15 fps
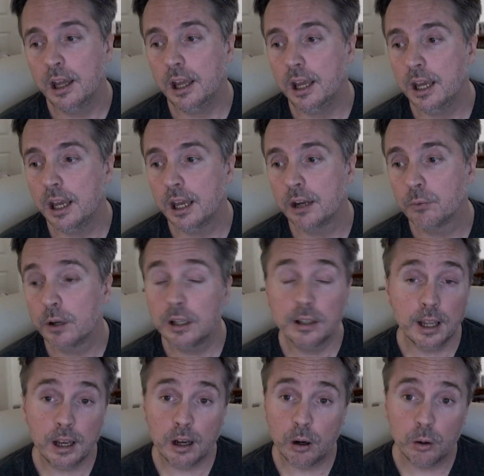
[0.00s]
And right
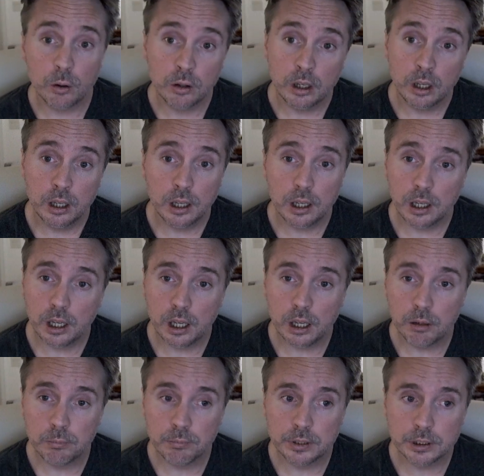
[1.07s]
now,
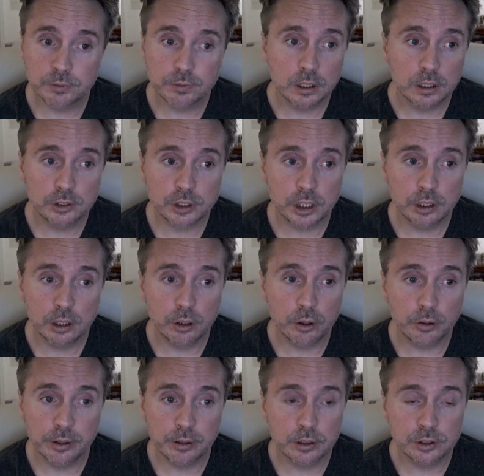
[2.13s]
as far as I
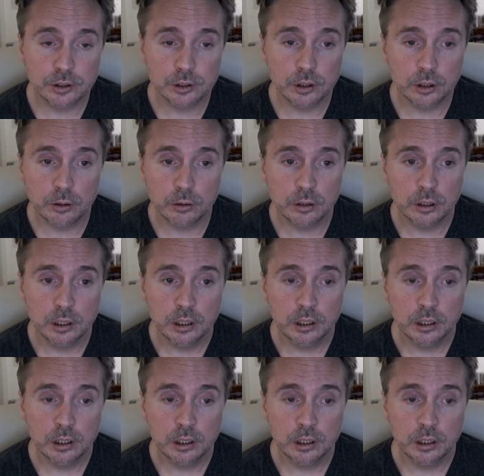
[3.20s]
know, there is no